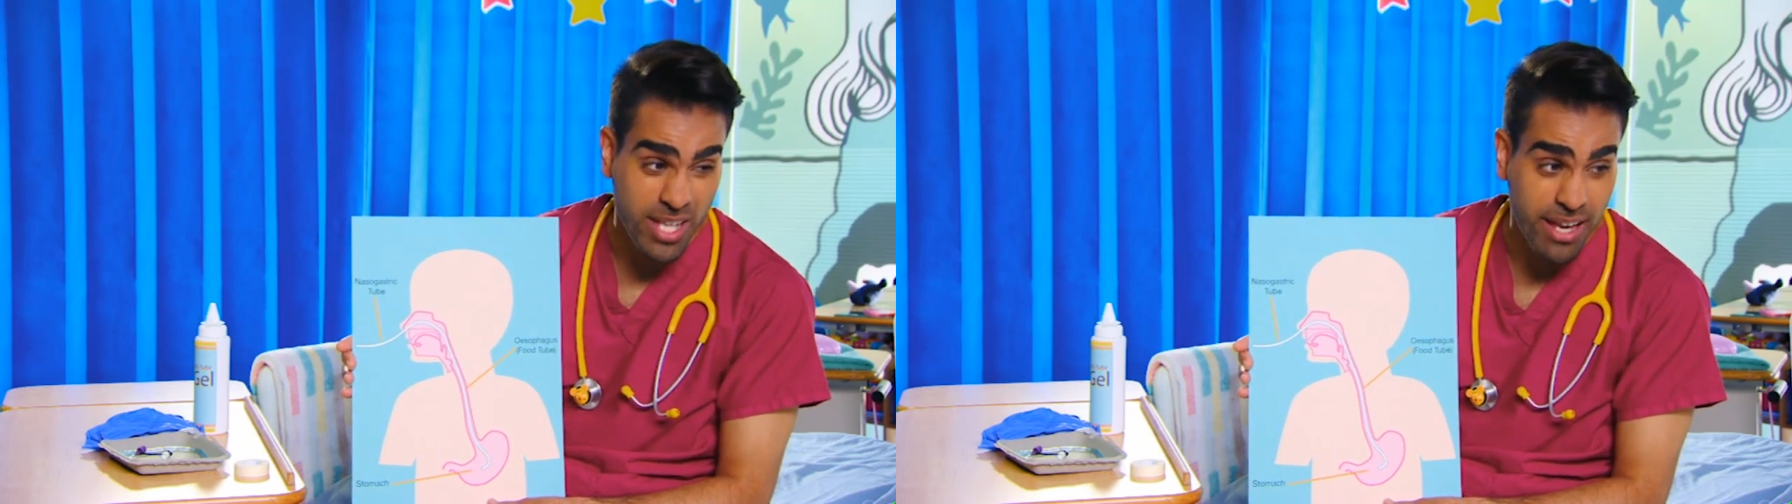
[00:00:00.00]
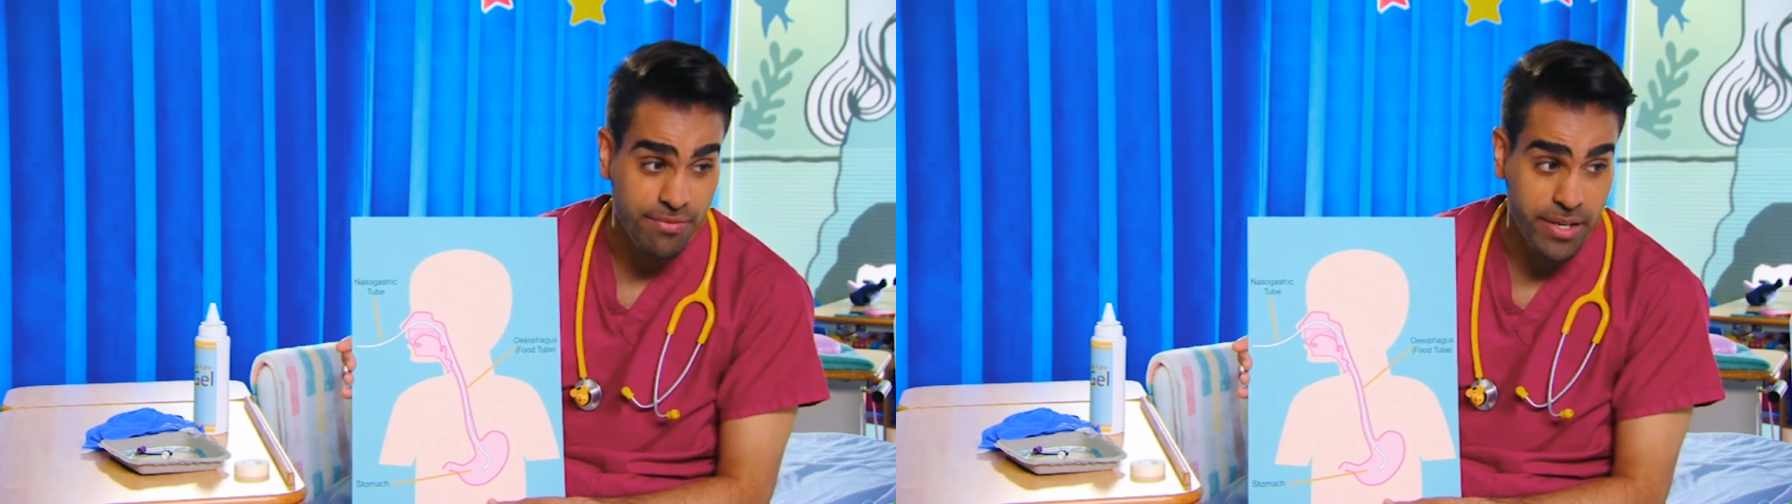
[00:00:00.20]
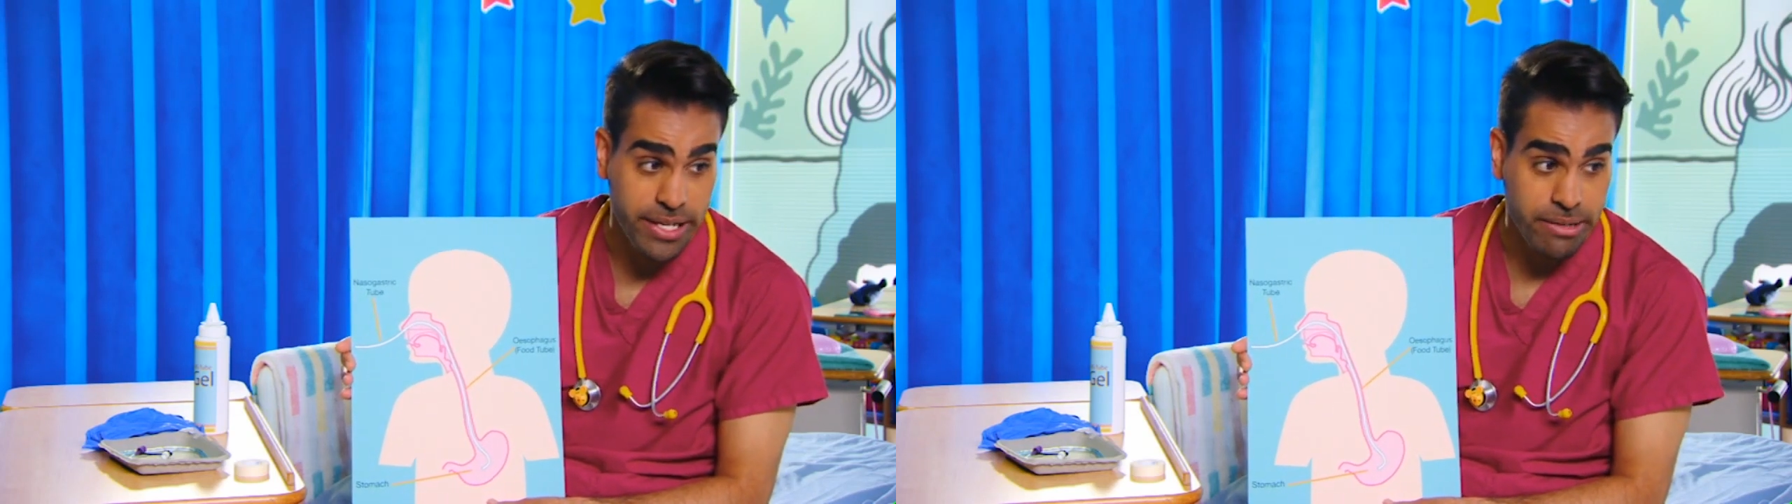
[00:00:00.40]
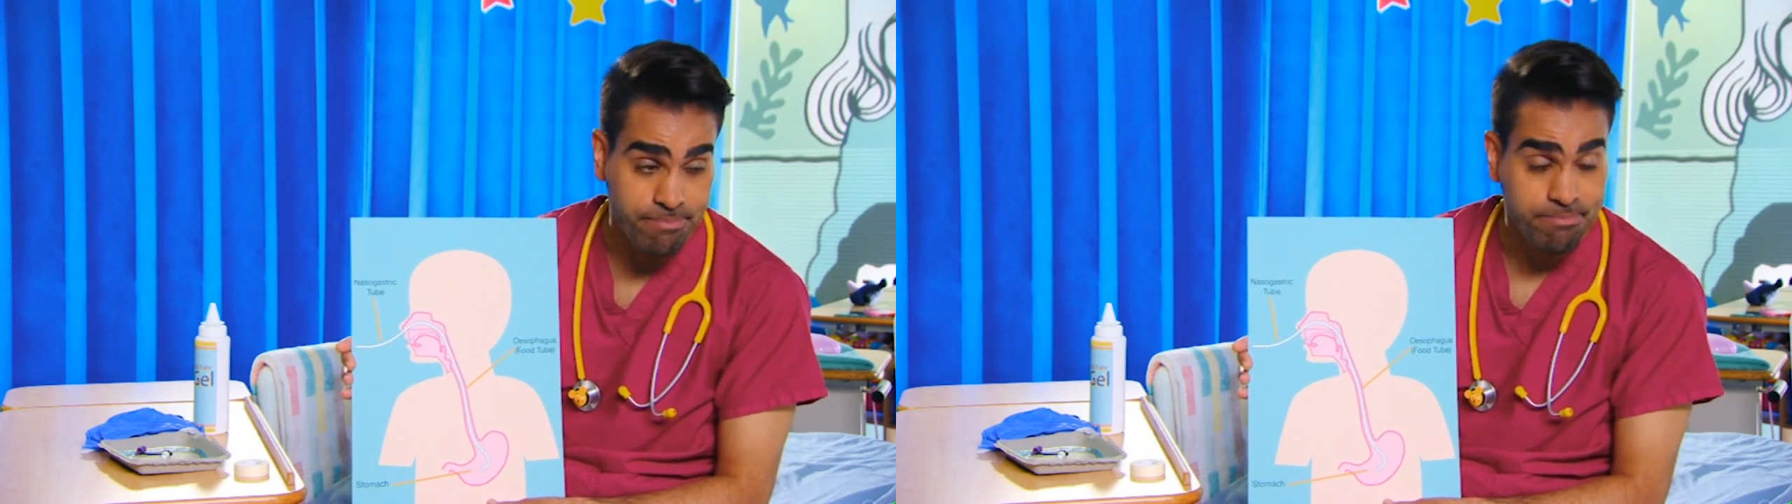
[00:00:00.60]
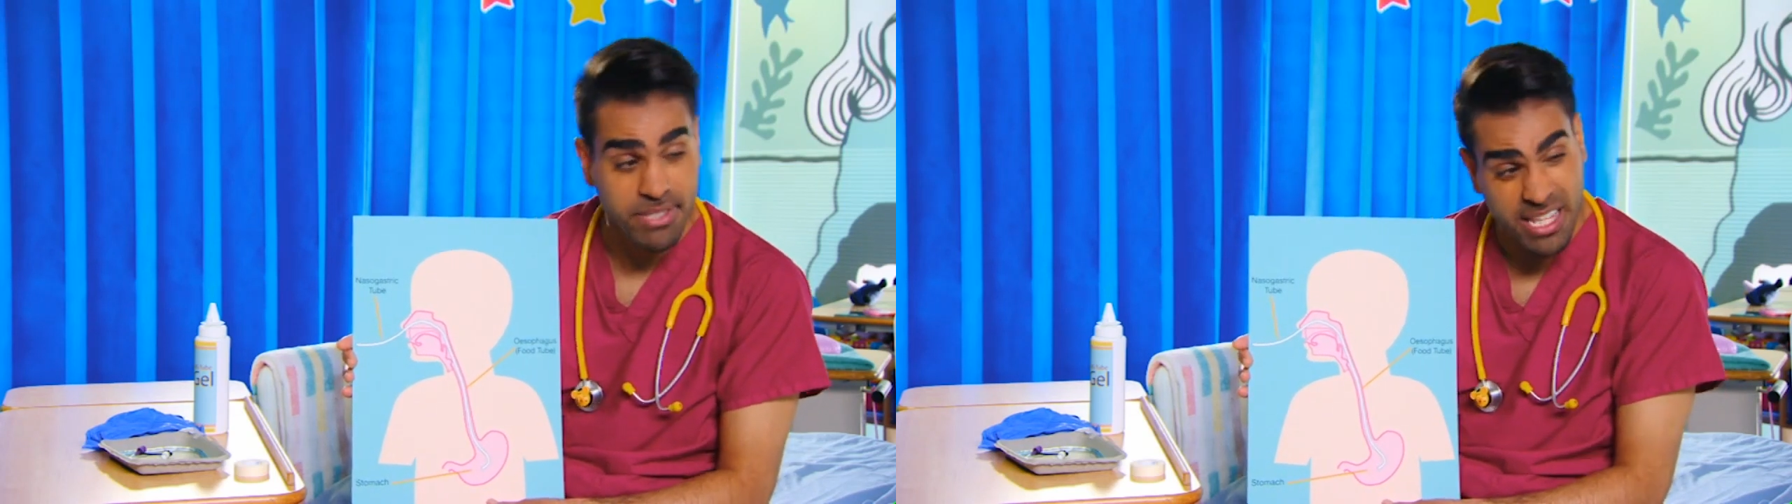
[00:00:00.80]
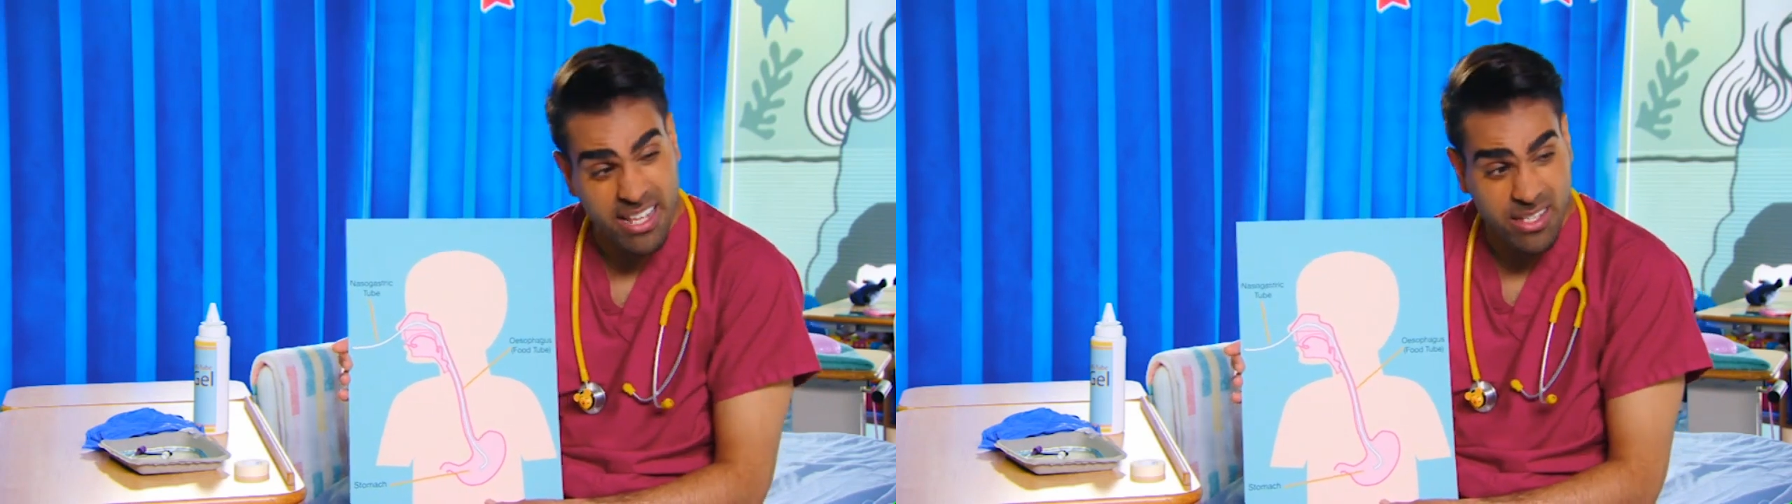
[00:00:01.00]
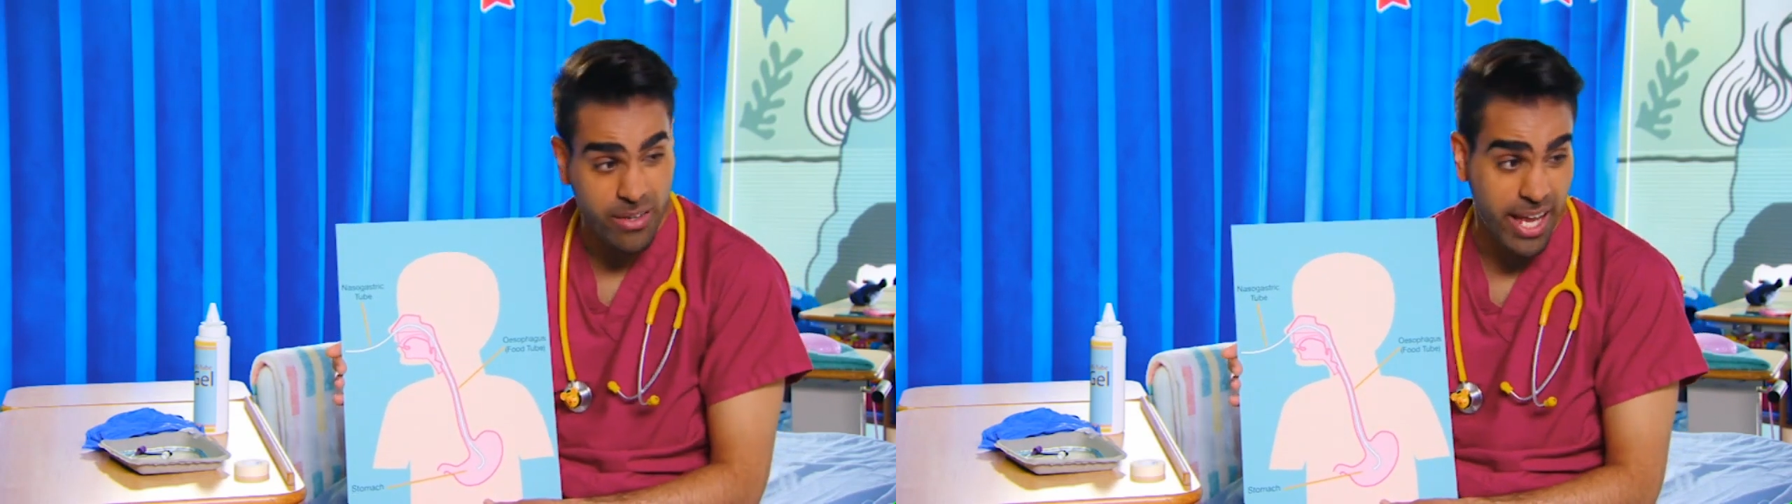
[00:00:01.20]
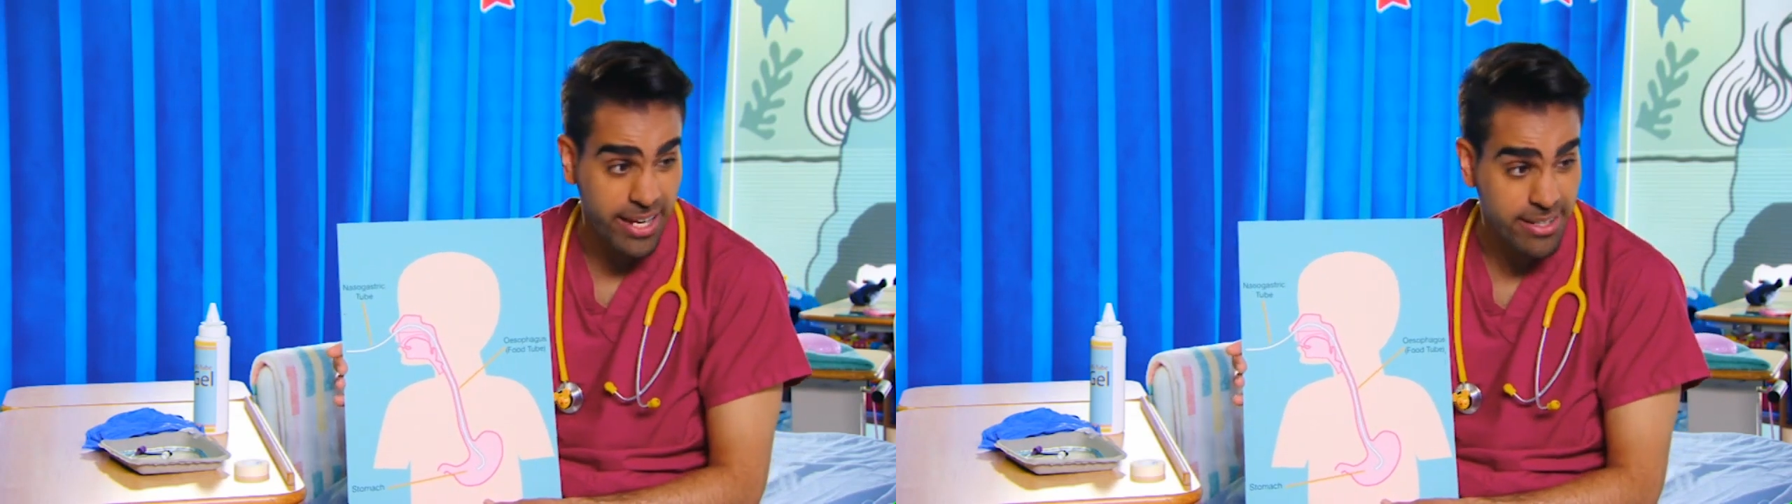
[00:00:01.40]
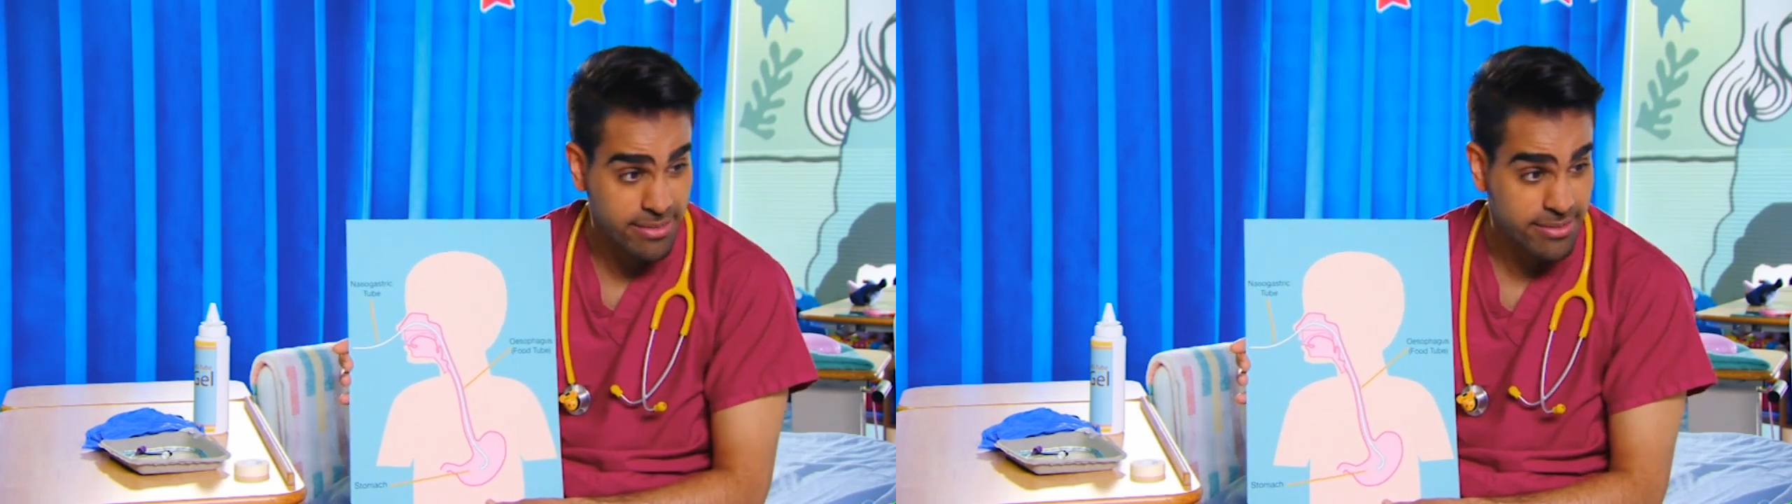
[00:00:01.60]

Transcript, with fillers: safely, so that's OK.